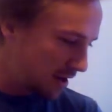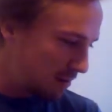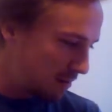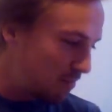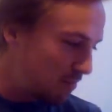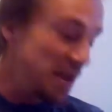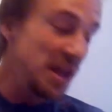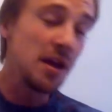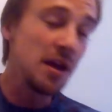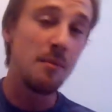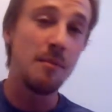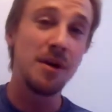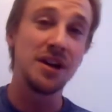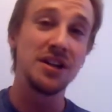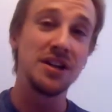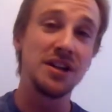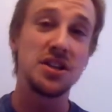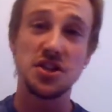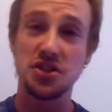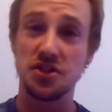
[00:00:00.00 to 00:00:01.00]
being
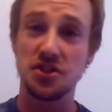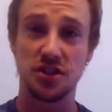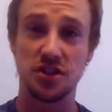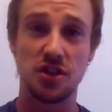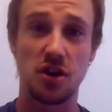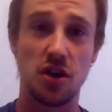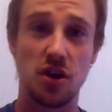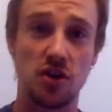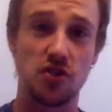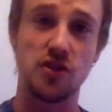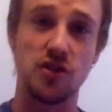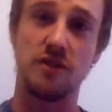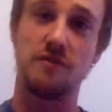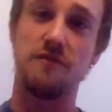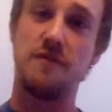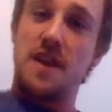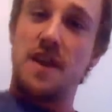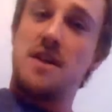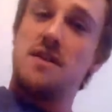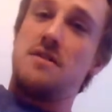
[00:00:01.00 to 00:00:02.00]
amongst the Star Trek
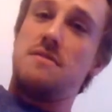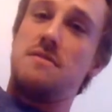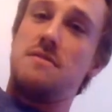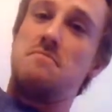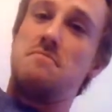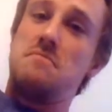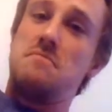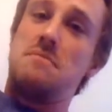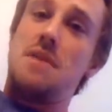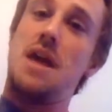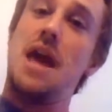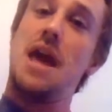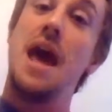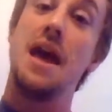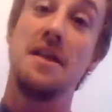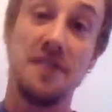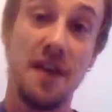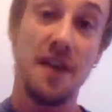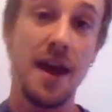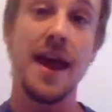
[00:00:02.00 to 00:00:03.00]
fandom,
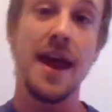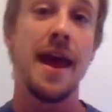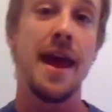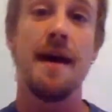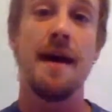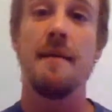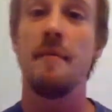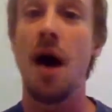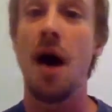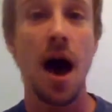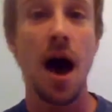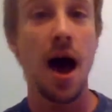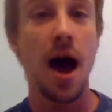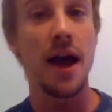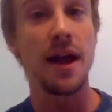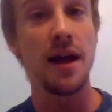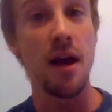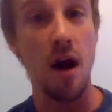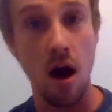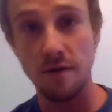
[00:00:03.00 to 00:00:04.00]
as I am,
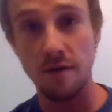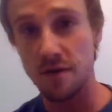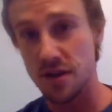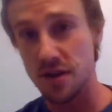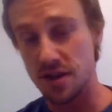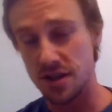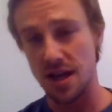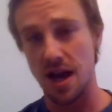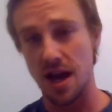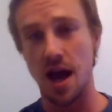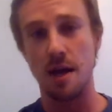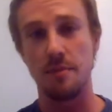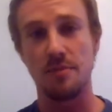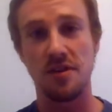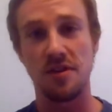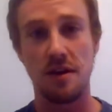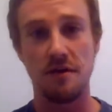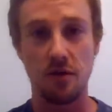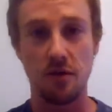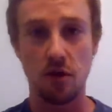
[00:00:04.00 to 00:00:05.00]
I oftentimes
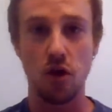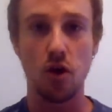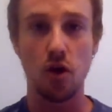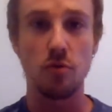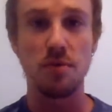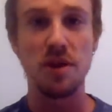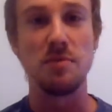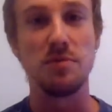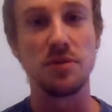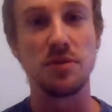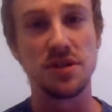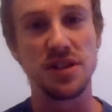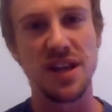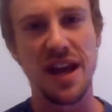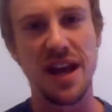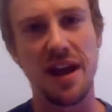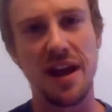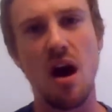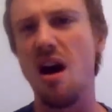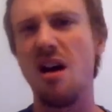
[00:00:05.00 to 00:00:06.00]
have heard people
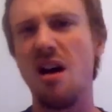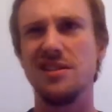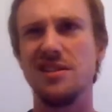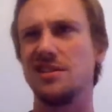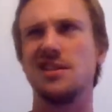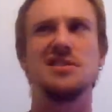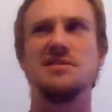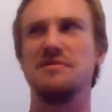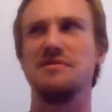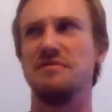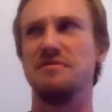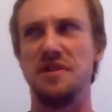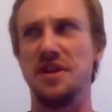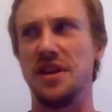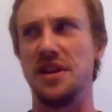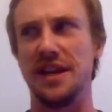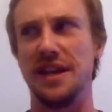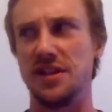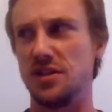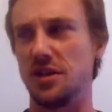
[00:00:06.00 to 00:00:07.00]
say, "Oh, this doesn't feel
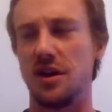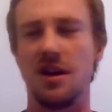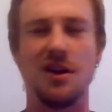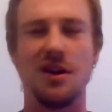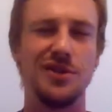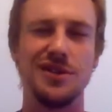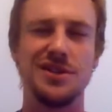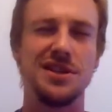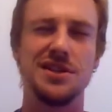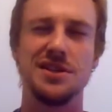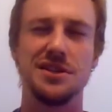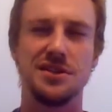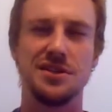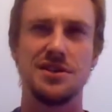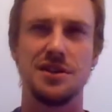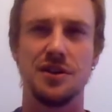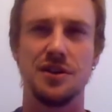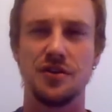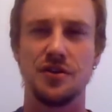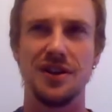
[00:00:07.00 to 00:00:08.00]
like oh, this isn't
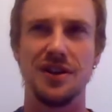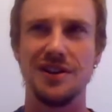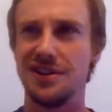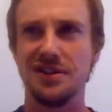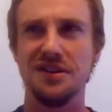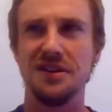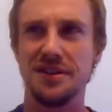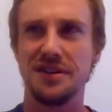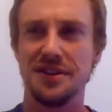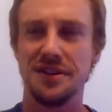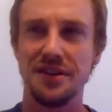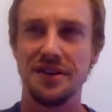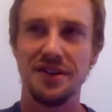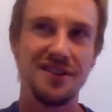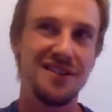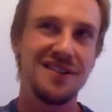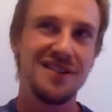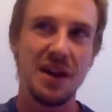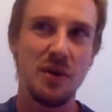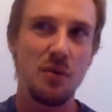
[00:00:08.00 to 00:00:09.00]
Star Trek." No, no, no,
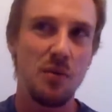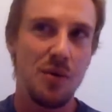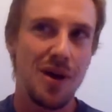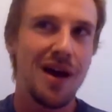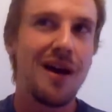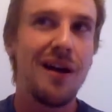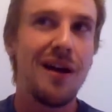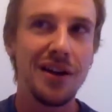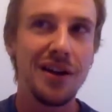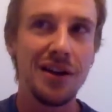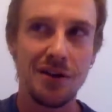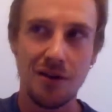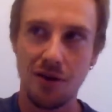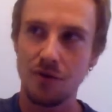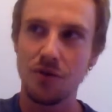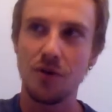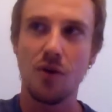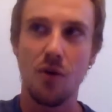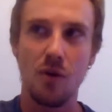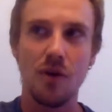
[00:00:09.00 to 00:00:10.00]
no. I was like, well,
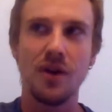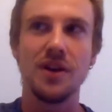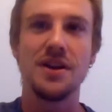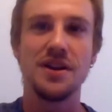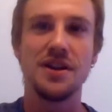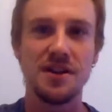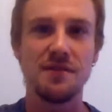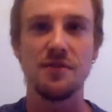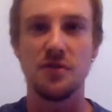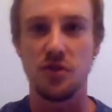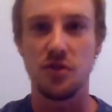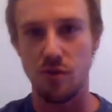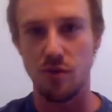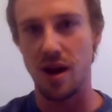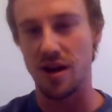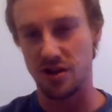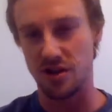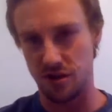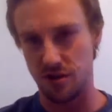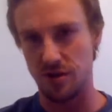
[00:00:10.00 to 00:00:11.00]
we're going in a different
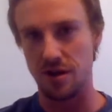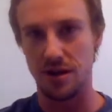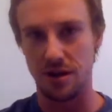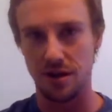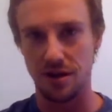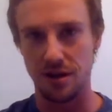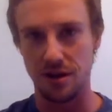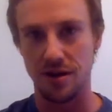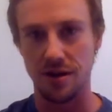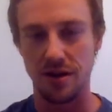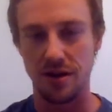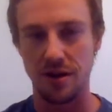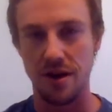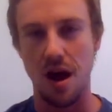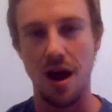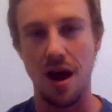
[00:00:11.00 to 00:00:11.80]
direction. No, no, no, no, no, no.